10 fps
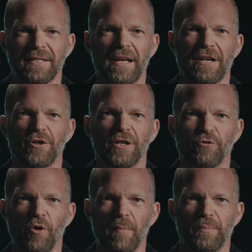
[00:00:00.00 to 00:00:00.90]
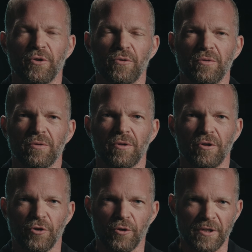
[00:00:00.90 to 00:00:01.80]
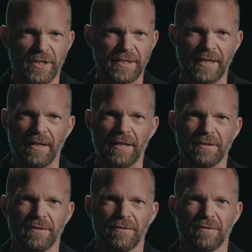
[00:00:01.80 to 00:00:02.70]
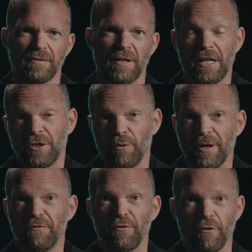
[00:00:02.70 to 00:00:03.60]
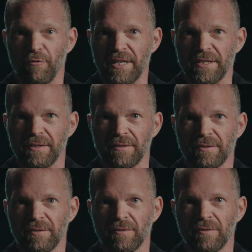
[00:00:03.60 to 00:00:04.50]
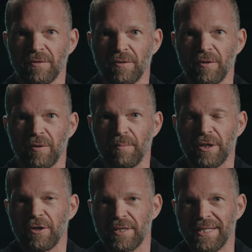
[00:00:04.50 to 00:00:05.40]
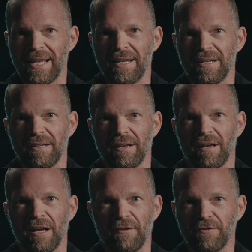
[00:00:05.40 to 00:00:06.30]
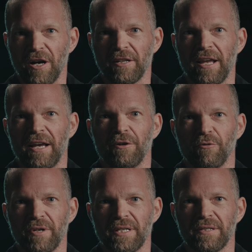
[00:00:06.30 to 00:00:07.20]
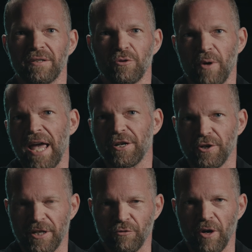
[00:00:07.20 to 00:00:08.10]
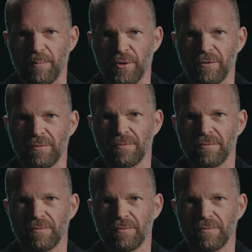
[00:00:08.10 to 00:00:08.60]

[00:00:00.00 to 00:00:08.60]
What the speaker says: they actually drop you, you're still in. And you're in for a reason. Because they have not had a reason to actually drop you.